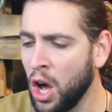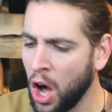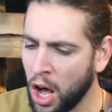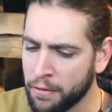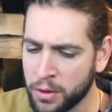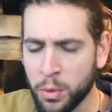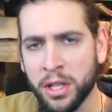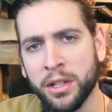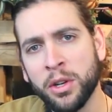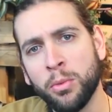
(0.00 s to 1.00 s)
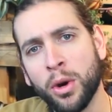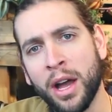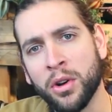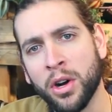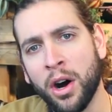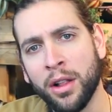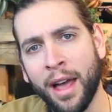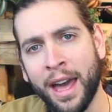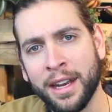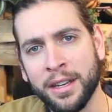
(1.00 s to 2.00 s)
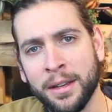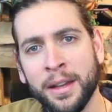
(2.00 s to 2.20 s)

often with a little more alcohol added.